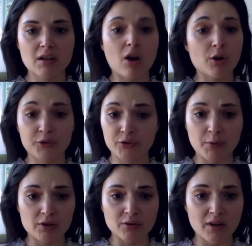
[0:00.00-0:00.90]
are so
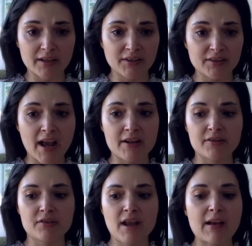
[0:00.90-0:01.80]
polarized
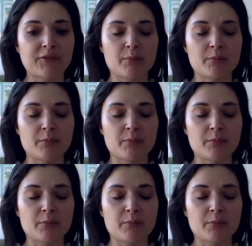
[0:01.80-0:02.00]
and have so